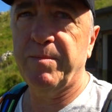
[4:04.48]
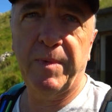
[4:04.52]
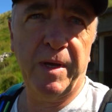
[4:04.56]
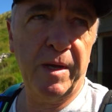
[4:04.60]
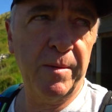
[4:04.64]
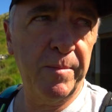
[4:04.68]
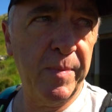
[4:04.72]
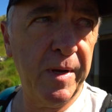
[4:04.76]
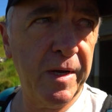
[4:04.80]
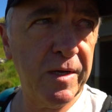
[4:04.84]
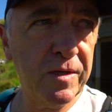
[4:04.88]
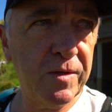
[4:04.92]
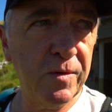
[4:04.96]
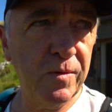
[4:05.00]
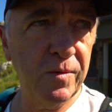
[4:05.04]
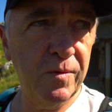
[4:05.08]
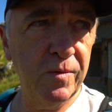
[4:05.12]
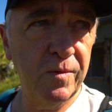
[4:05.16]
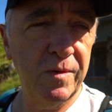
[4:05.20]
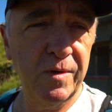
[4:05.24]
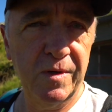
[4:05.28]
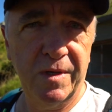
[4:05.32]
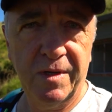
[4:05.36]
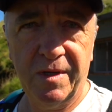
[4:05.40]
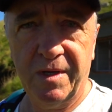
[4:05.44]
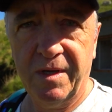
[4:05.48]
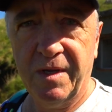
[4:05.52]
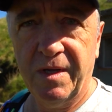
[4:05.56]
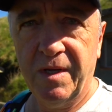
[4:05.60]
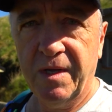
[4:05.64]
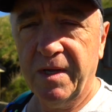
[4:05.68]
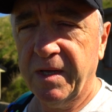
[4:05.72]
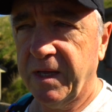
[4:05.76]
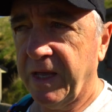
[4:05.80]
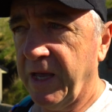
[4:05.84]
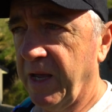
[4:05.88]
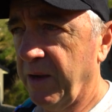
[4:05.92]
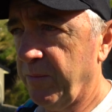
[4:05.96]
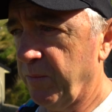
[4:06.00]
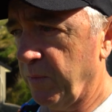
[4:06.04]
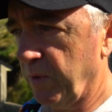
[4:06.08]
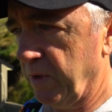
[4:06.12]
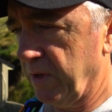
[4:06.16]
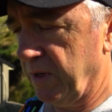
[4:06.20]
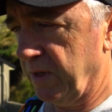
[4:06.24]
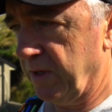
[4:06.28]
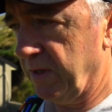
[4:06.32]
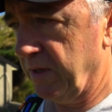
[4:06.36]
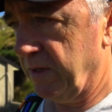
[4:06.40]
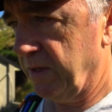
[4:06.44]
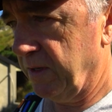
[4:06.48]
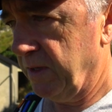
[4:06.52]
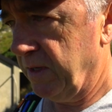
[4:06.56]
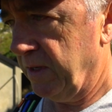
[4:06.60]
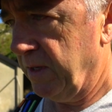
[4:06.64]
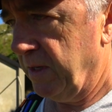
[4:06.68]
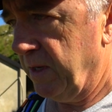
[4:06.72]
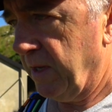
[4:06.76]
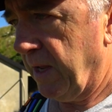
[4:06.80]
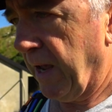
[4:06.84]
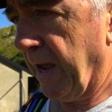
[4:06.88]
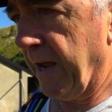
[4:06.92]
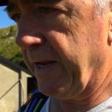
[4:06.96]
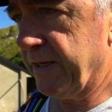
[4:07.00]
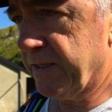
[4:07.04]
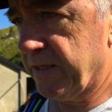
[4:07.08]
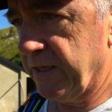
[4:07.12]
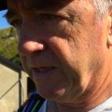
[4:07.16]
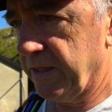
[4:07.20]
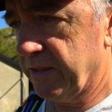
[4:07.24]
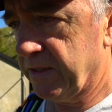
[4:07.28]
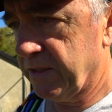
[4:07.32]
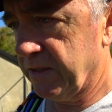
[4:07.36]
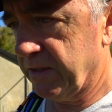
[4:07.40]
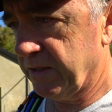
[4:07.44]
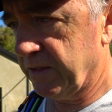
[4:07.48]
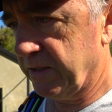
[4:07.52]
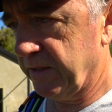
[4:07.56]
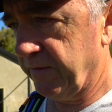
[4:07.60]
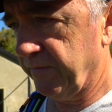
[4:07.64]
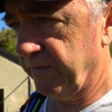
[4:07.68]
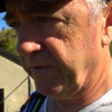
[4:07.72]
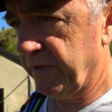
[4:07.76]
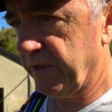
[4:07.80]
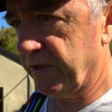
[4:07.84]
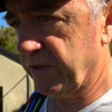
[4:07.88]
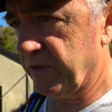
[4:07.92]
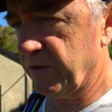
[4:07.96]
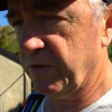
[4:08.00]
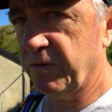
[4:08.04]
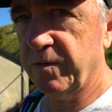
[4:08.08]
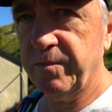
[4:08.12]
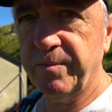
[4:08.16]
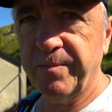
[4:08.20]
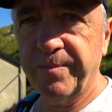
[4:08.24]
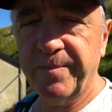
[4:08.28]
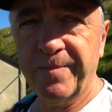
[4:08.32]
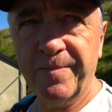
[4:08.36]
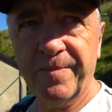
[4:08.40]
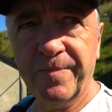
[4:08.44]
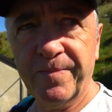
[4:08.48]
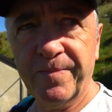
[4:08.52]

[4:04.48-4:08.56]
megapixel camera, 18 to 70 zoom,